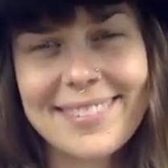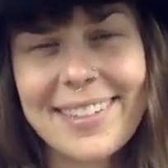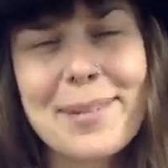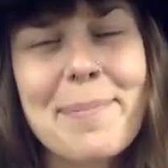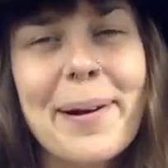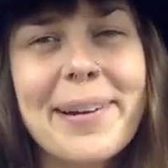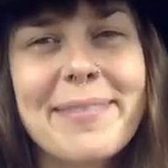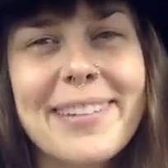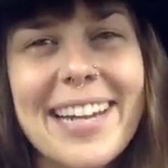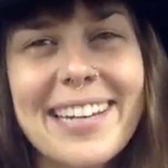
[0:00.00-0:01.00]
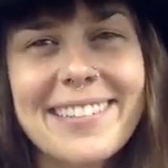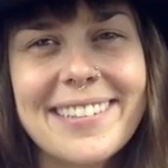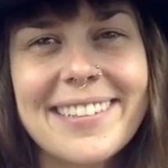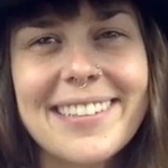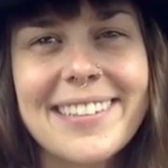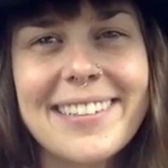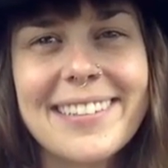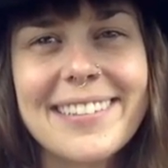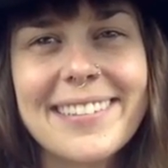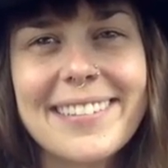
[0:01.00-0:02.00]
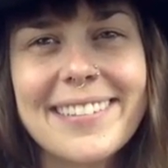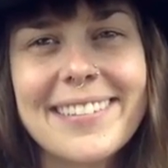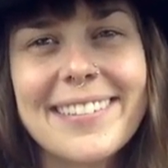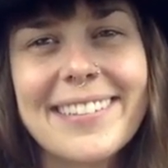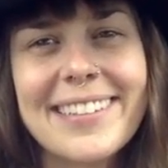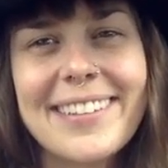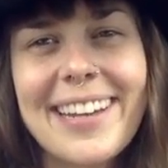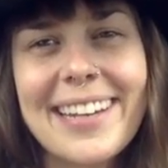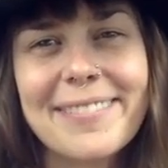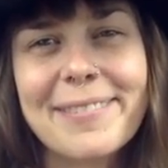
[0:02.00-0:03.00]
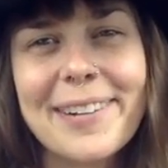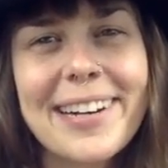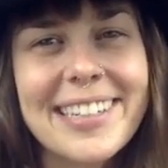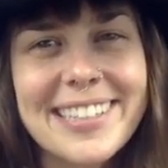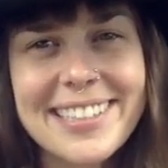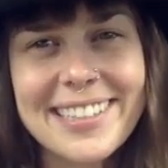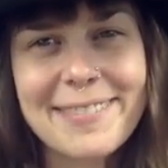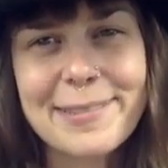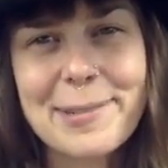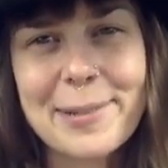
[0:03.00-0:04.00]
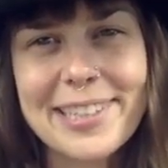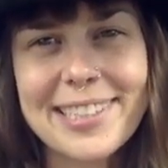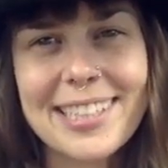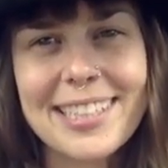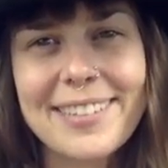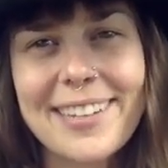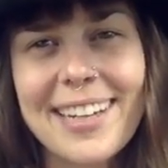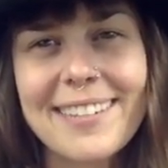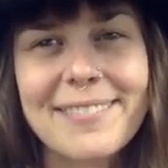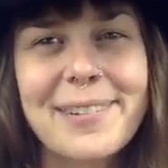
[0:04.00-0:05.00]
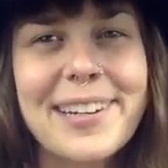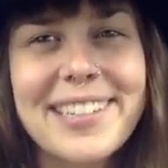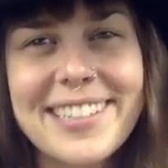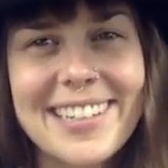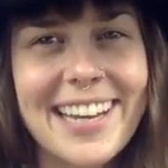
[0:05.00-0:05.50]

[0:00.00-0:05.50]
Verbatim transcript: You're a part of nature. You can't rush fruition. You can't rush